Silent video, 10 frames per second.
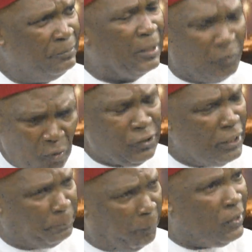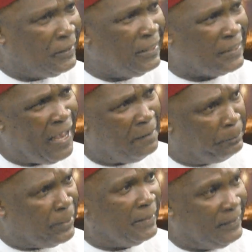But these policies are
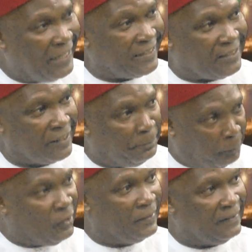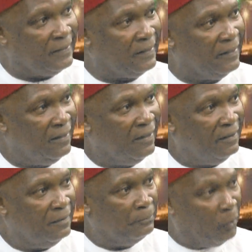pretty necessary policies
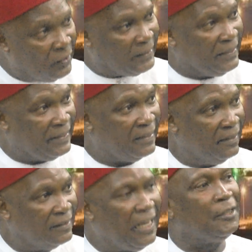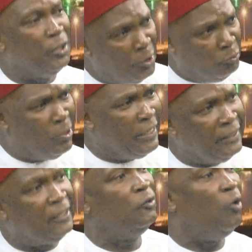that will
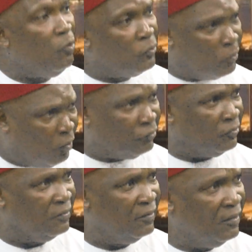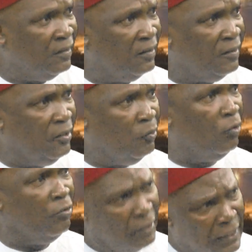in the long run, you
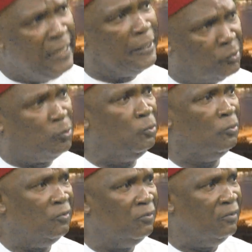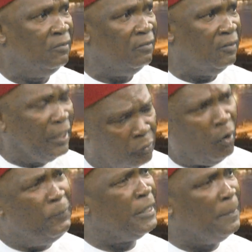know, lead to
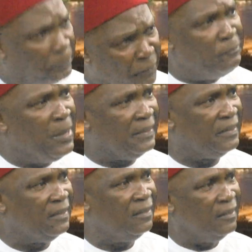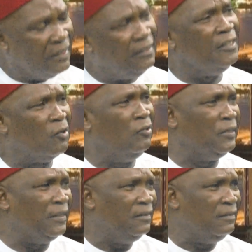economic improvement in this country.